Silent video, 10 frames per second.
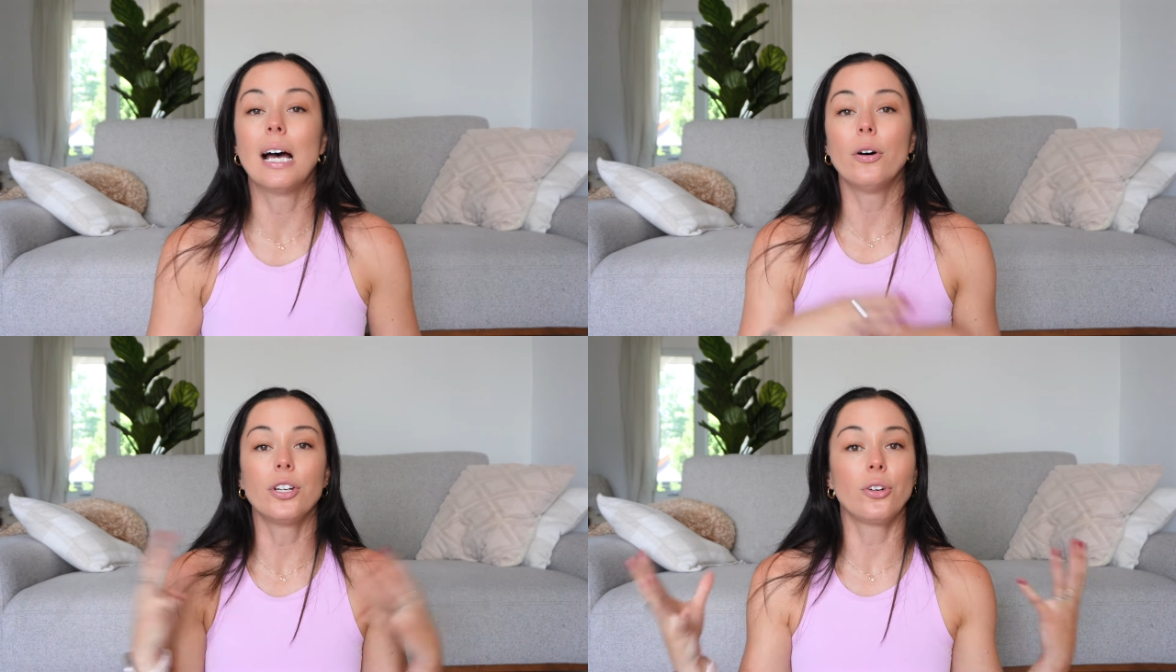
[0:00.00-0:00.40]

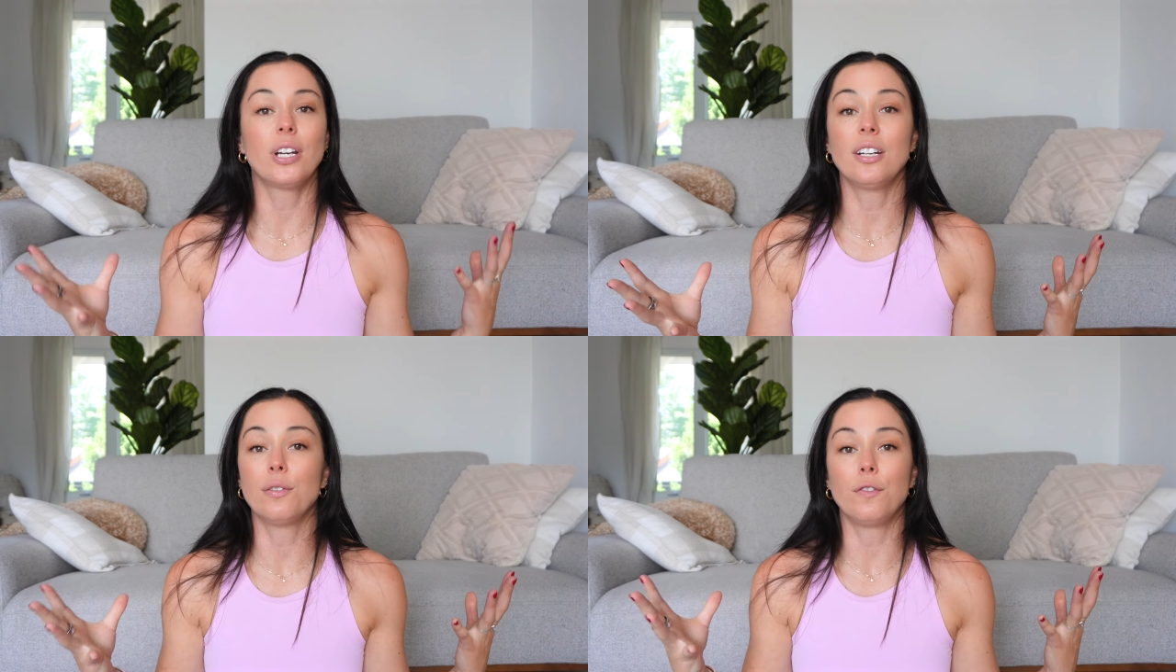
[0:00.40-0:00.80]
Now, other
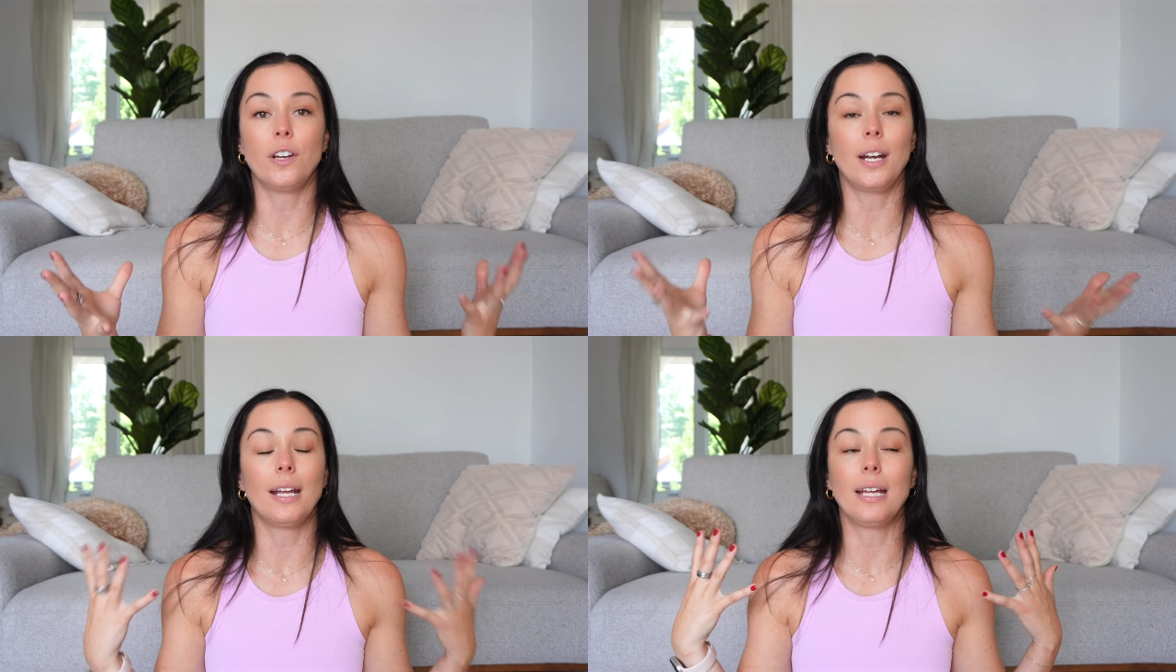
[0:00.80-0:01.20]
than the
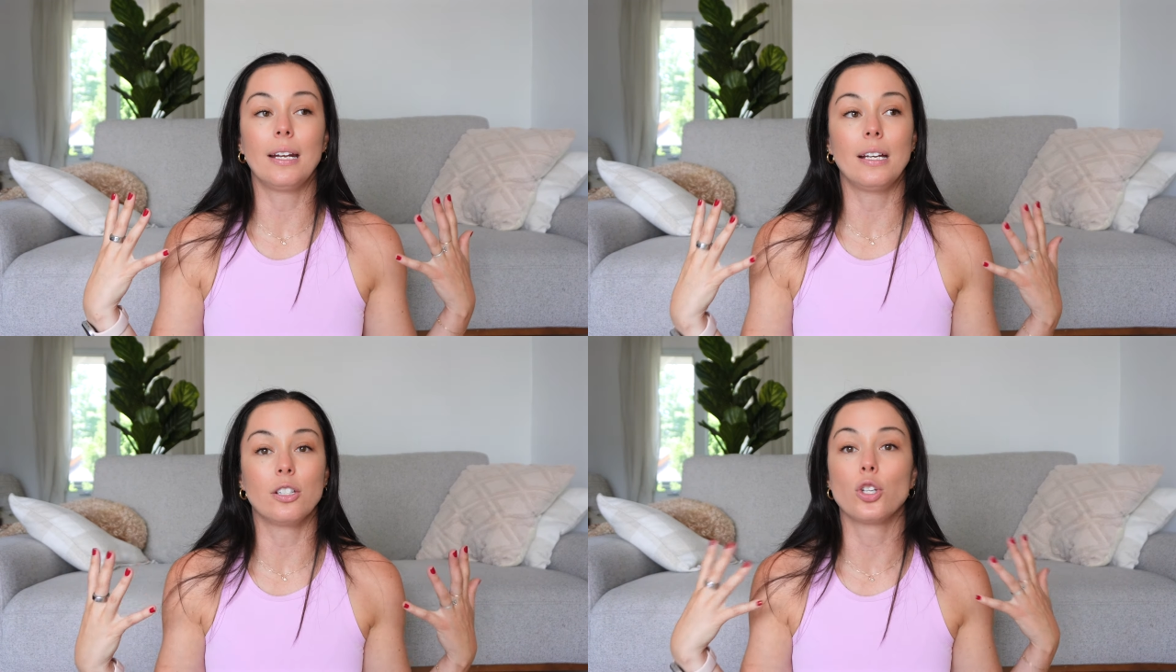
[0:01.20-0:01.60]
fit,
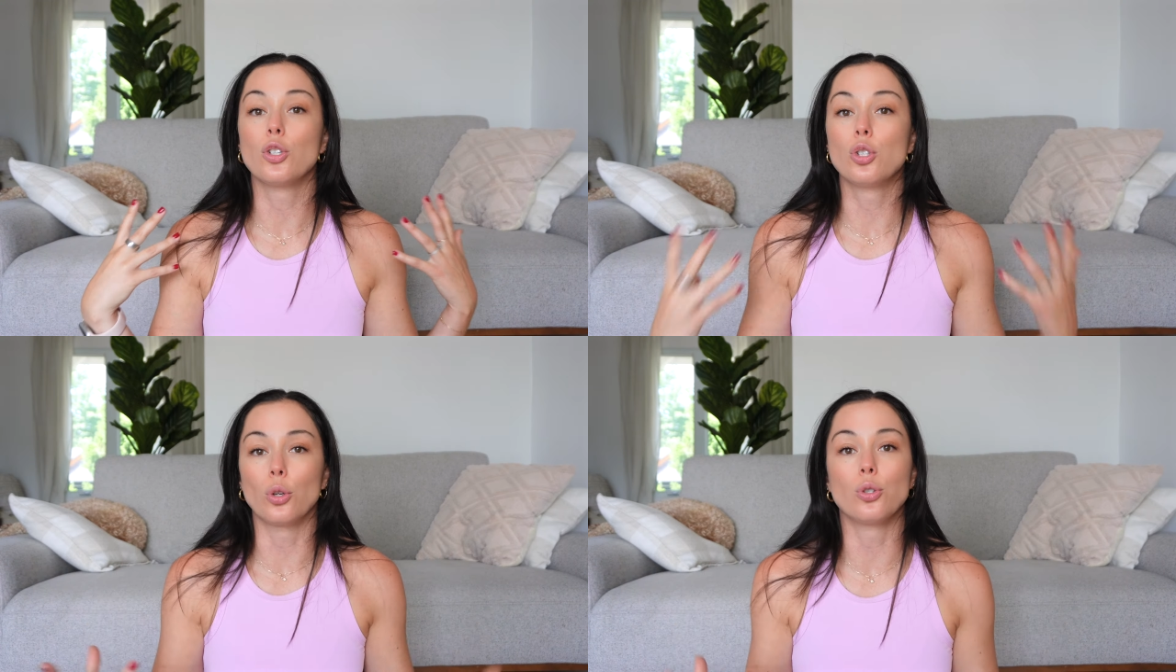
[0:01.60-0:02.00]
it is
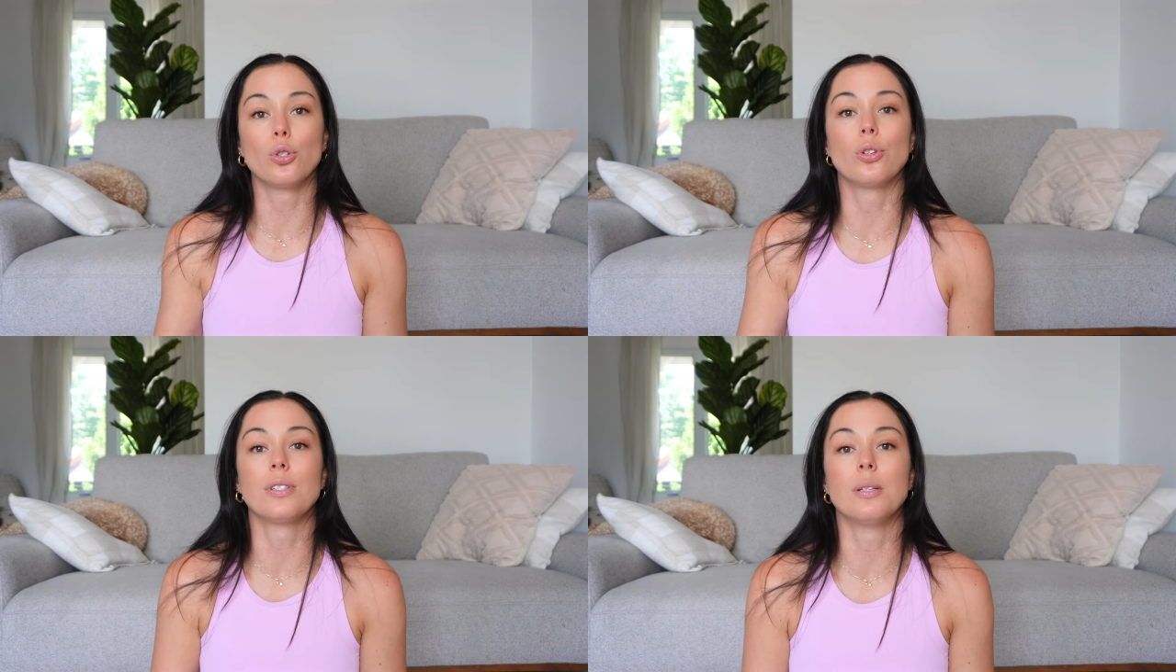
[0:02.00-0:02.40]
so
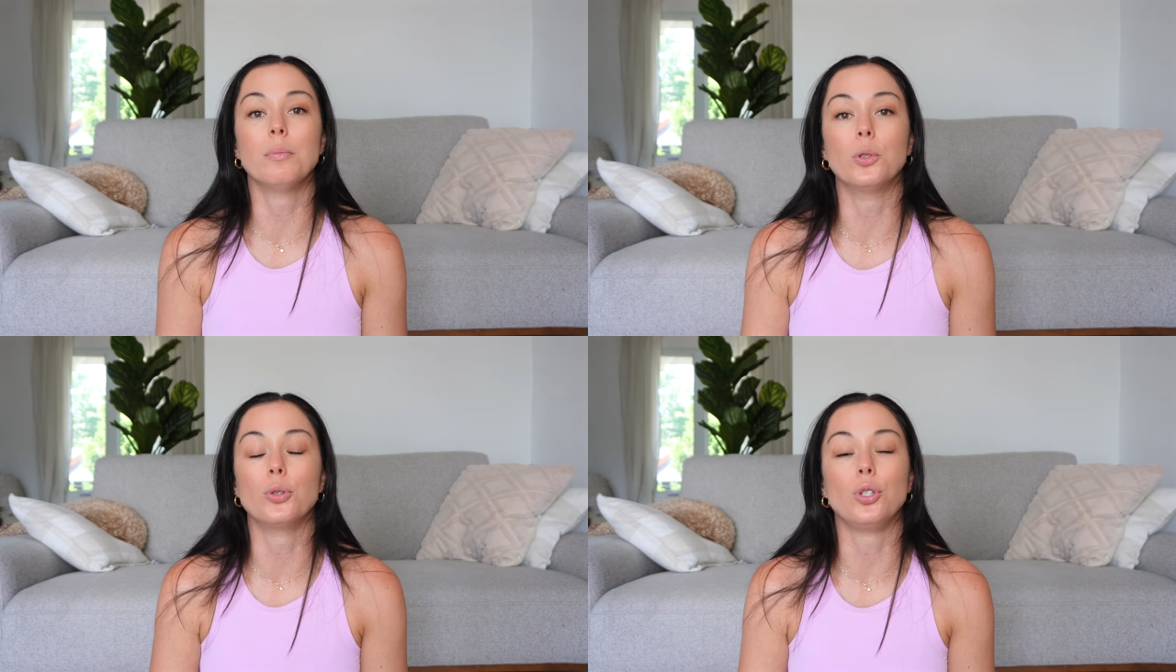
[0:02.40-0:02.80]

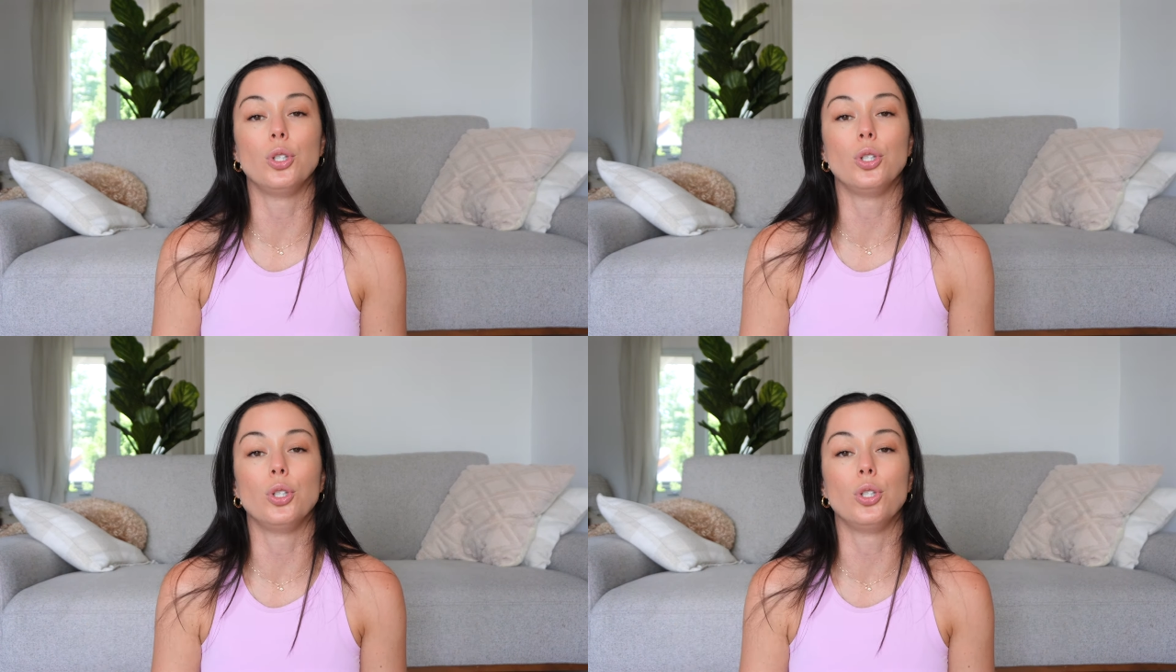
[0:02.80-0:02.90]
simple to